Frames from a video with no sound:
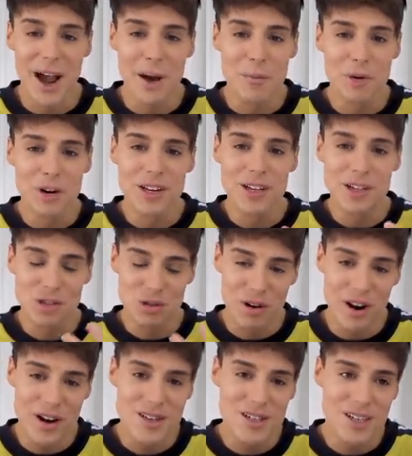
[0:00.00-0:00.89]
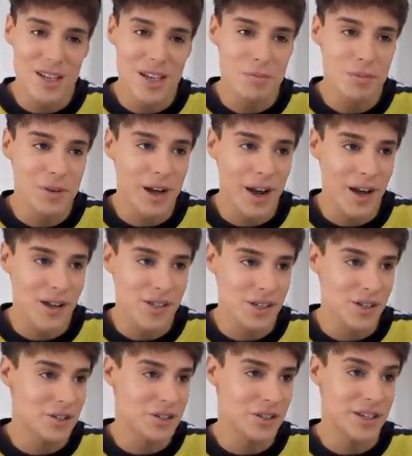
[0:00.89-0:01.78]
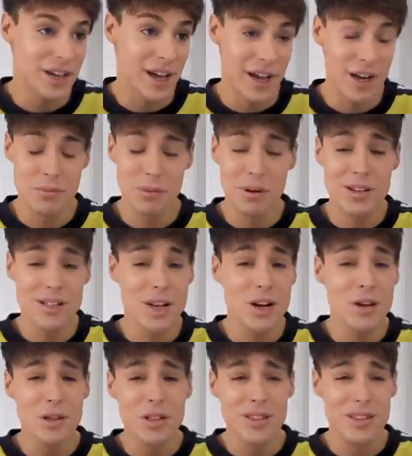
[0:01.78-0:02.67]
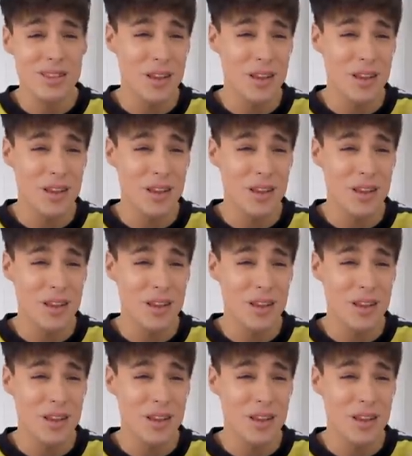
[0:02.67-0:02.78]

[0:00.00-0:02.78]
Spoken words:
I'm gonna try to keep you guys entertained because I know